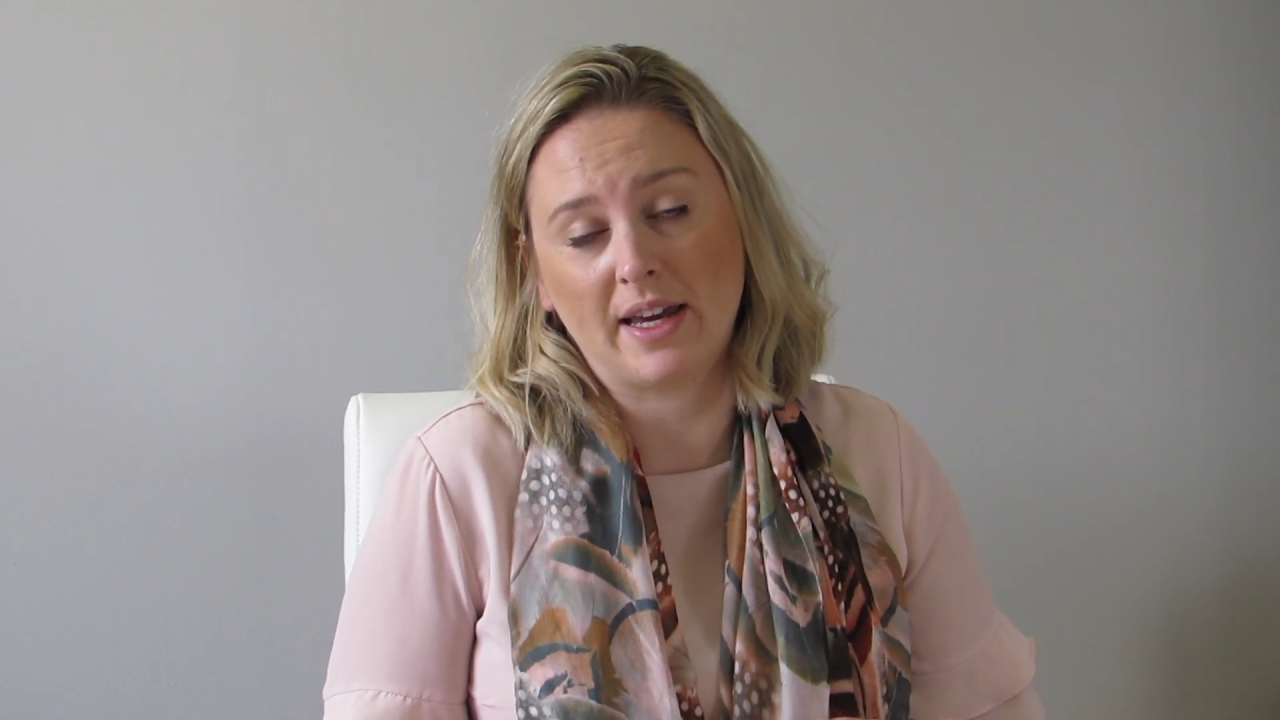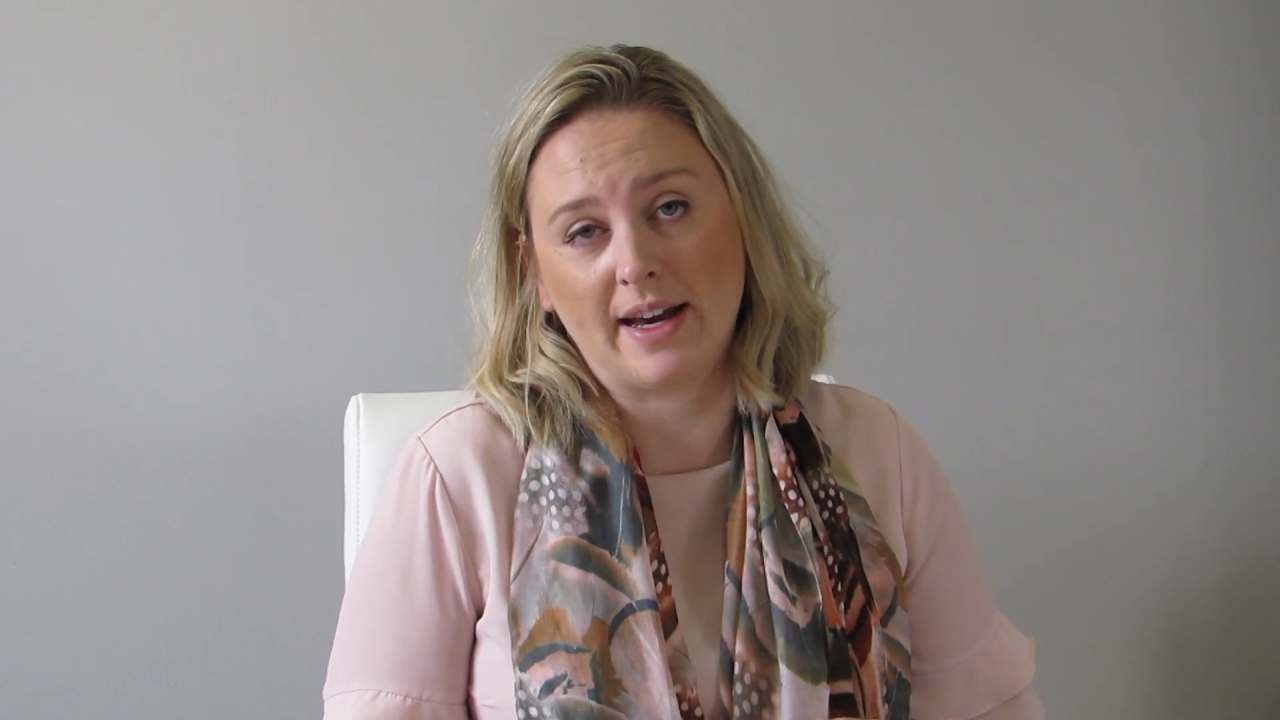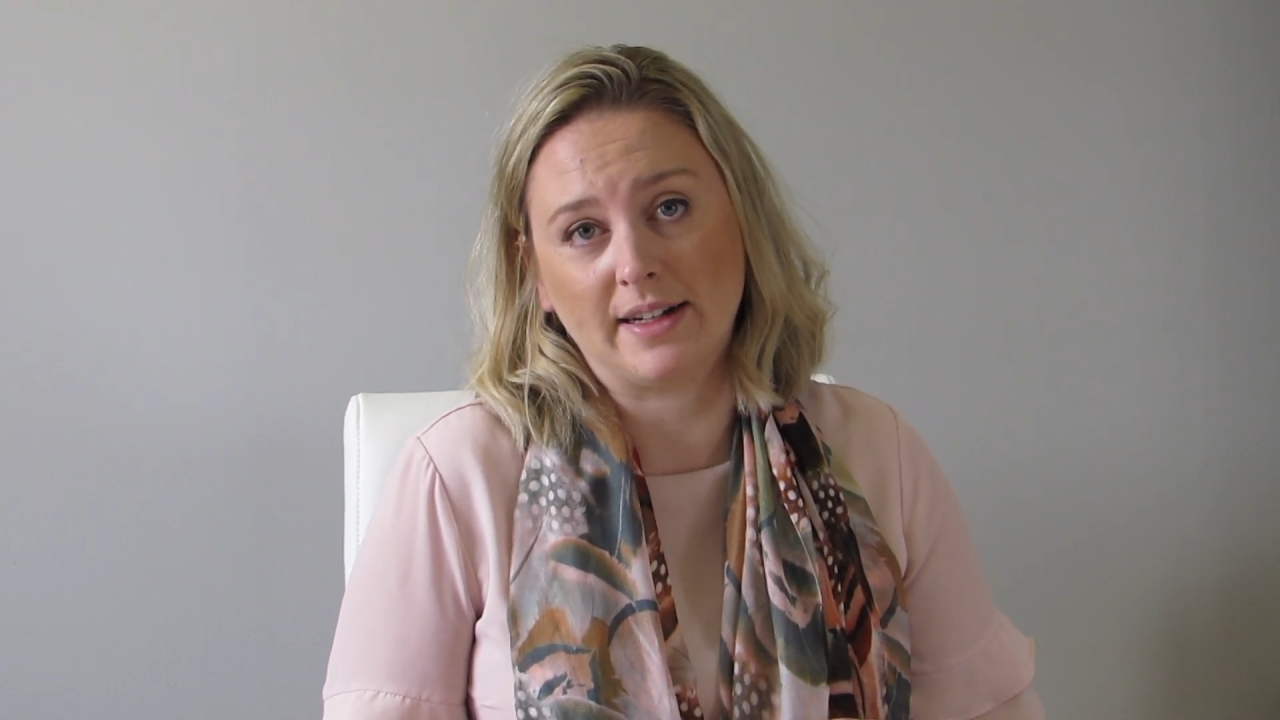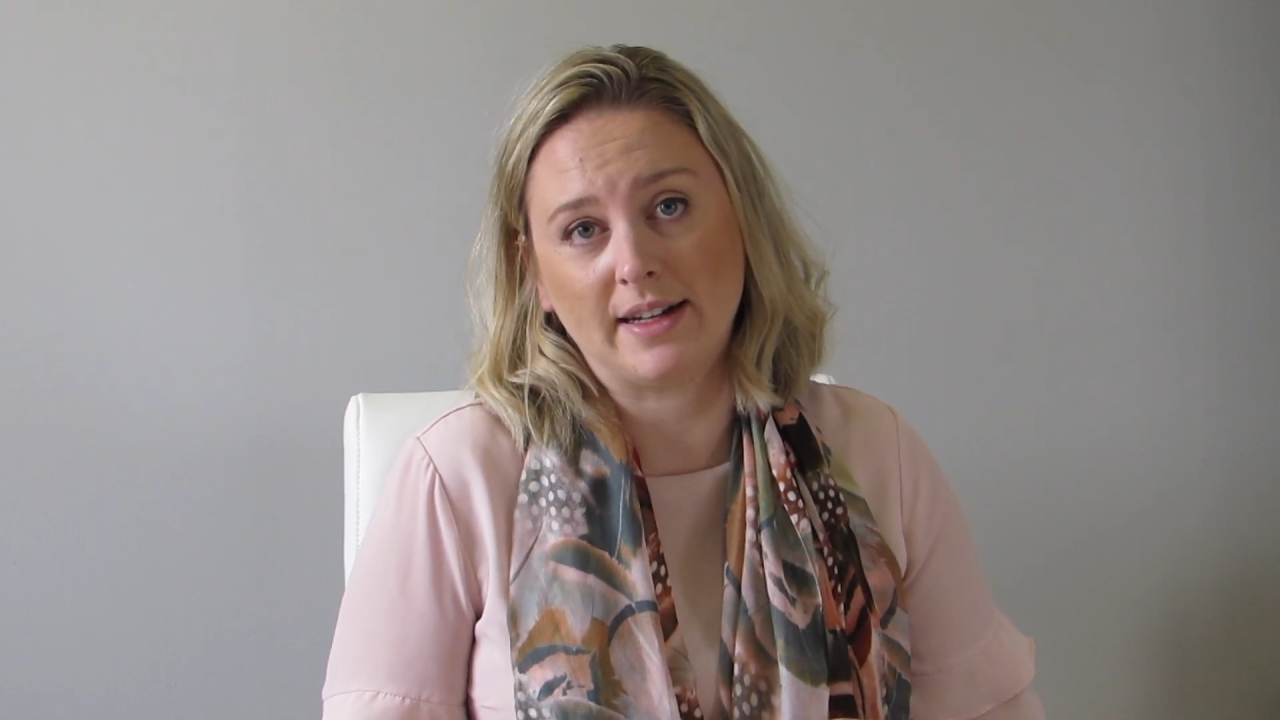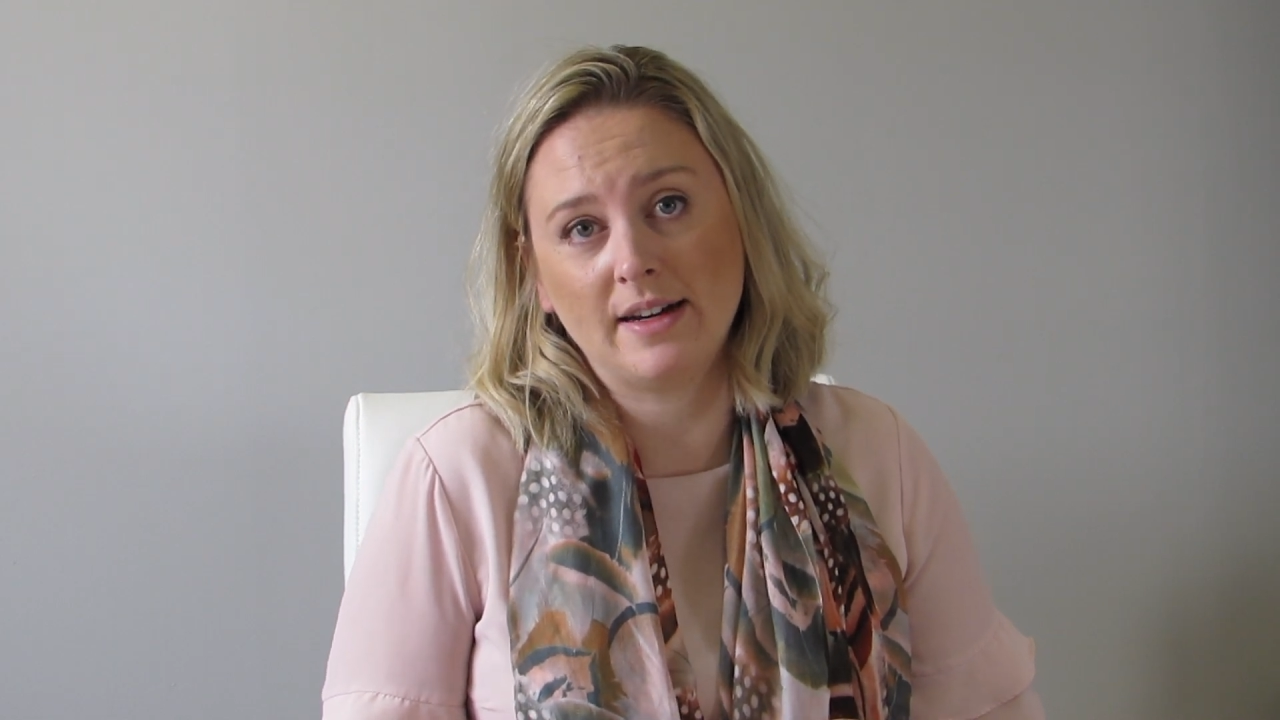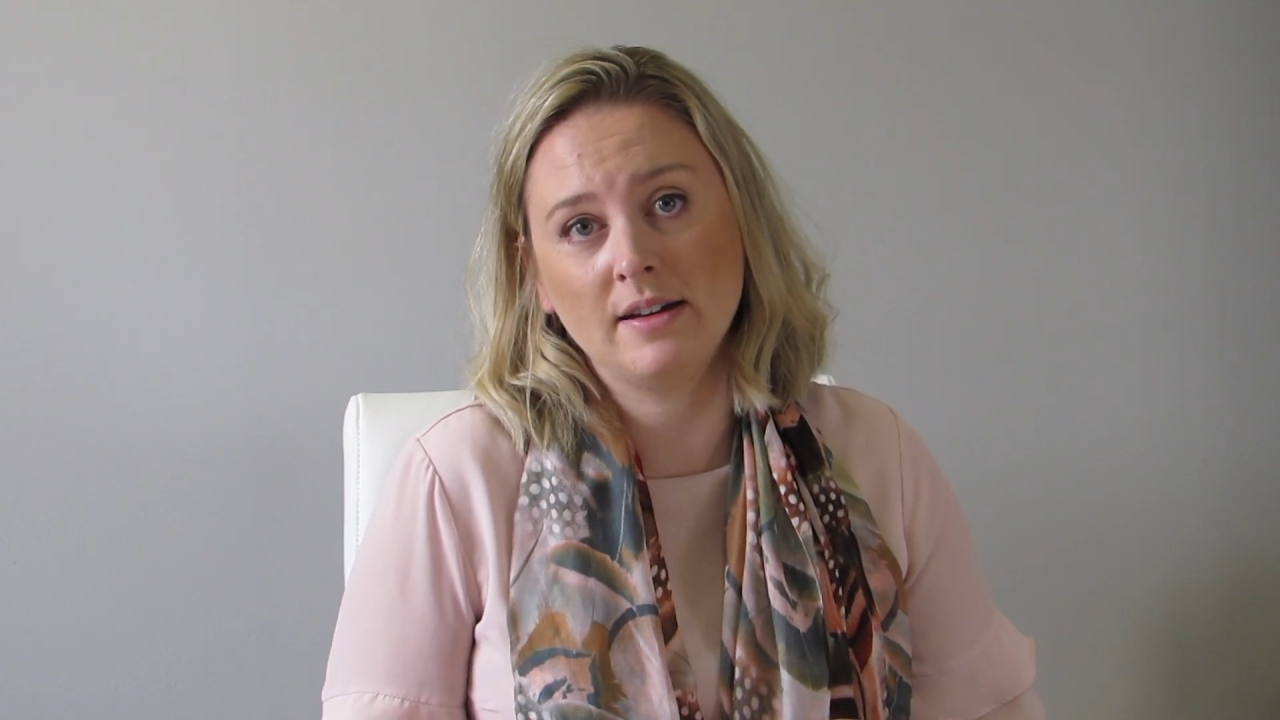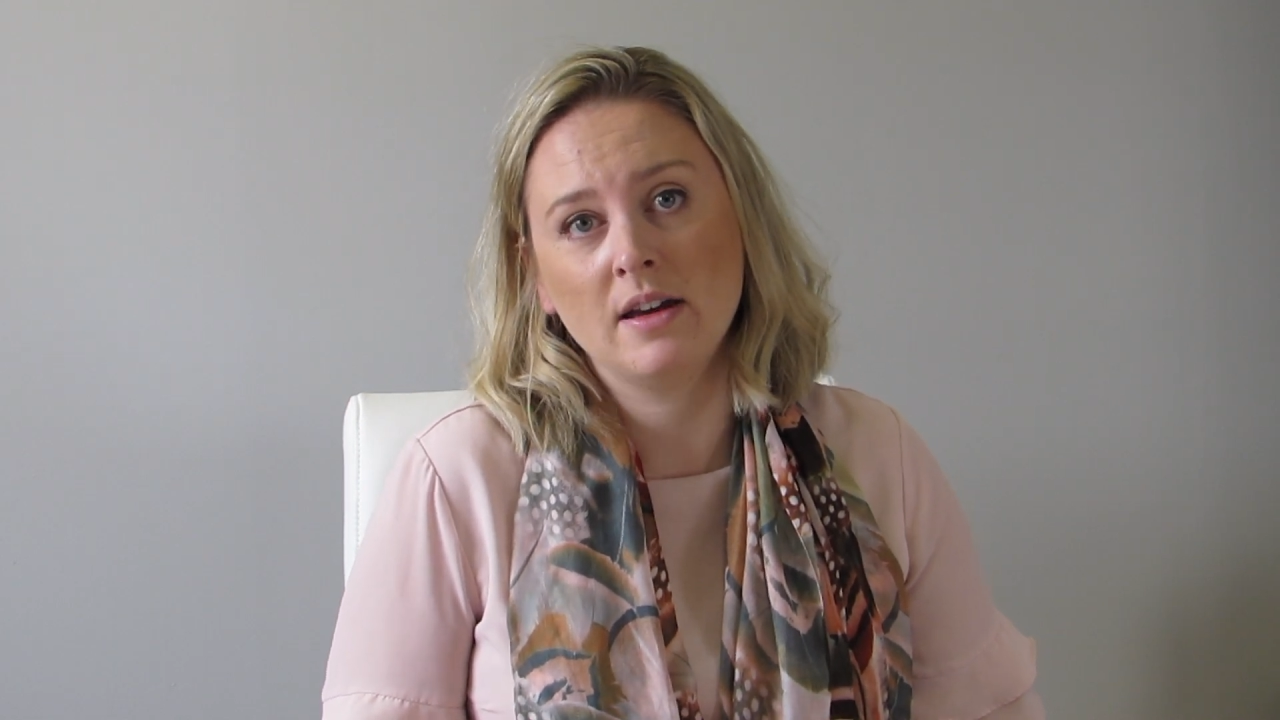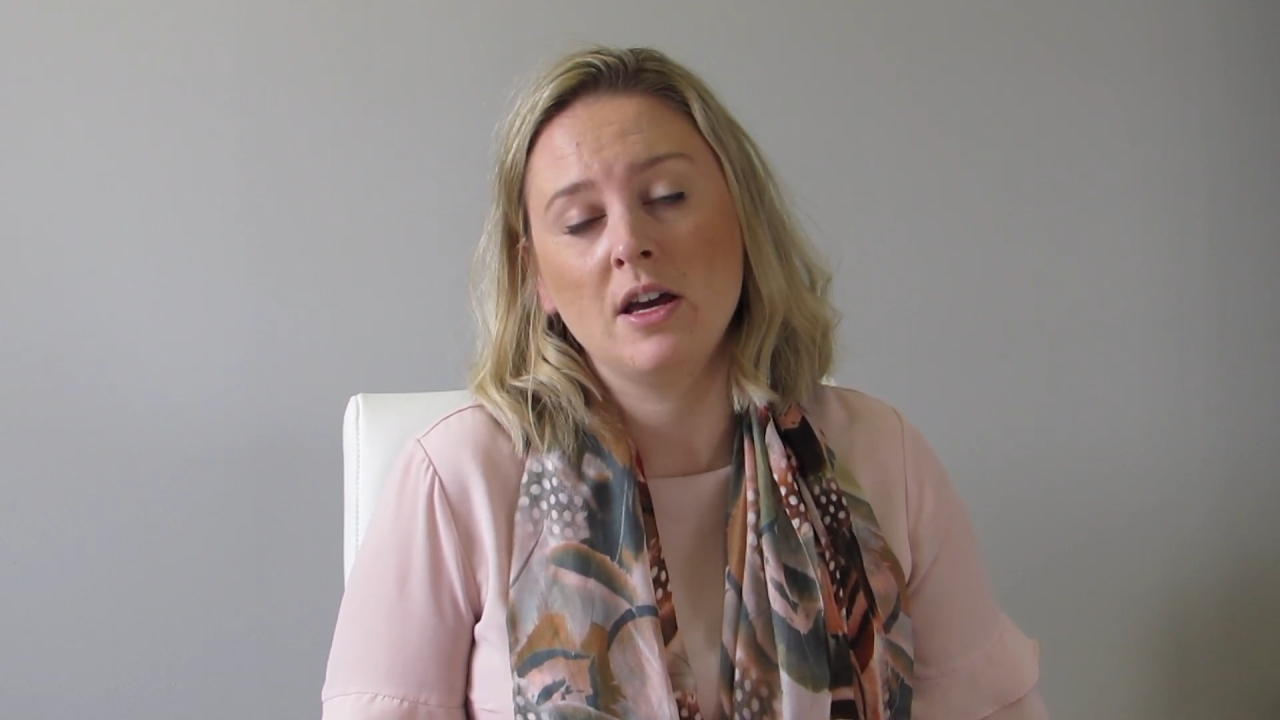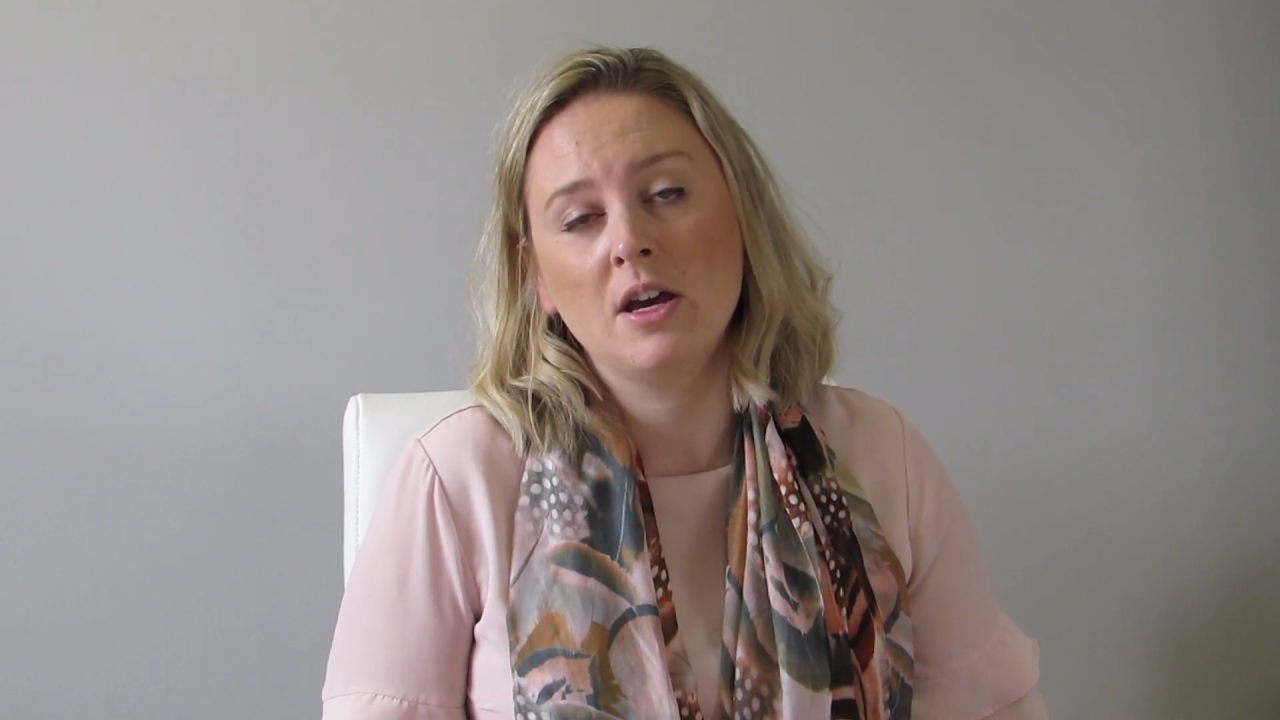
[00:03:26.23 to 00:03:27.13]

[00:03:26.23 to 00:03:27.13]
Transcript: Canada,